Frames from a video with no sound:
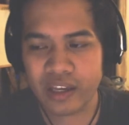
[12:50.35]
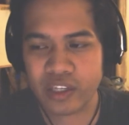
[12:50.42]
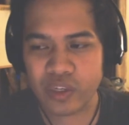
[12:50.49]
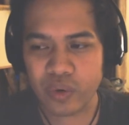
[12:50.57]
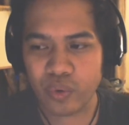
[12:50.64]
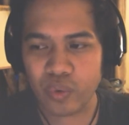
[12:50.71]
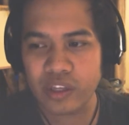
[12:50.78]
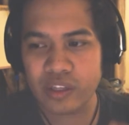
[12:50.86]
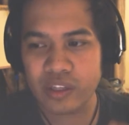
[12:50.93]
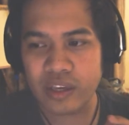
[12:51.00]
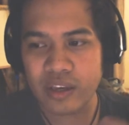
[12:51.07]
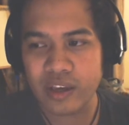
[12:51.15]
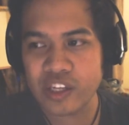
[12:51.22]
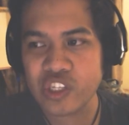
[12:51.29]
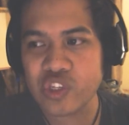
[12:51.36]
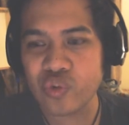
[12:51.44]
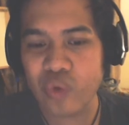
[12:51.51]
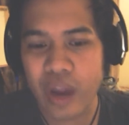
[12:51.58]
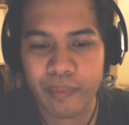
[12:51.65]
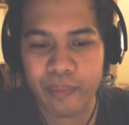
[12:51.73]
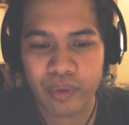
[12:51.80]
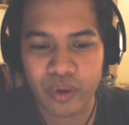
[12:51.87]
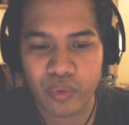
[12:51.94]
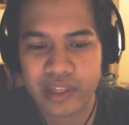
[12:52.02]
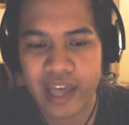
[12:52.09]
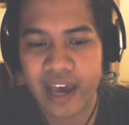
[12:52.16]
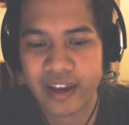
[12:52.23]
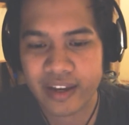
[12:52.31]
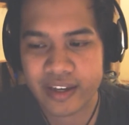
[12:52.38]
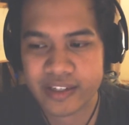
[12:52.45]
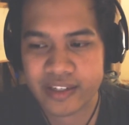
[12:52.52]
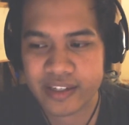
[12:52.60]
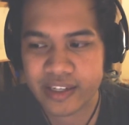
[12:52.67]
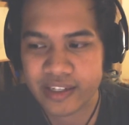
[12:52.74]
So, a scramble, what that is